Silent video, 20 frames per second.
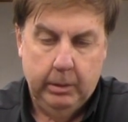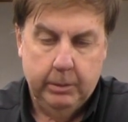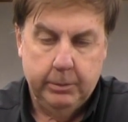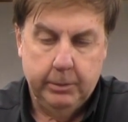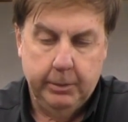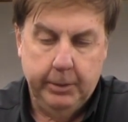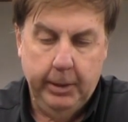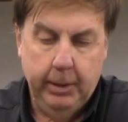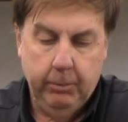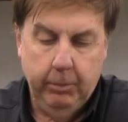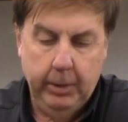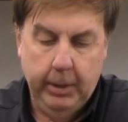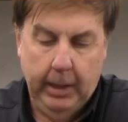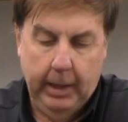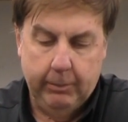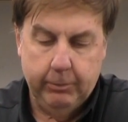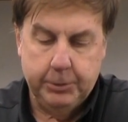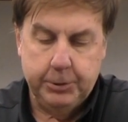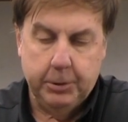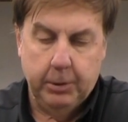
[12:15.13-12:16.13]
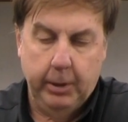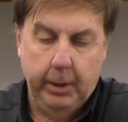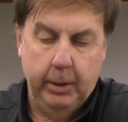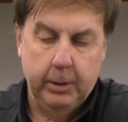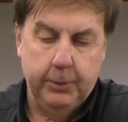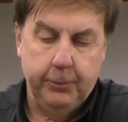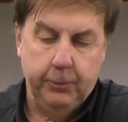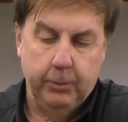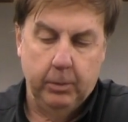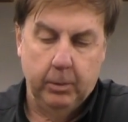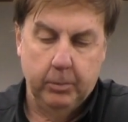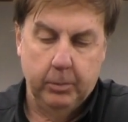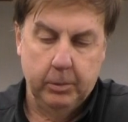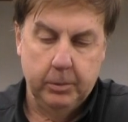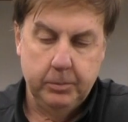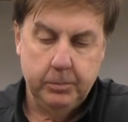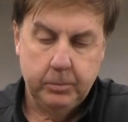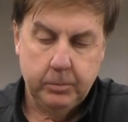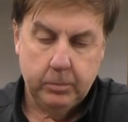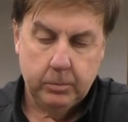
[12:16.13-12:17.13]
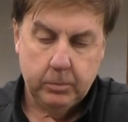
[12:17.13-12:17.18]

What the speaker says: So here we have a transformer.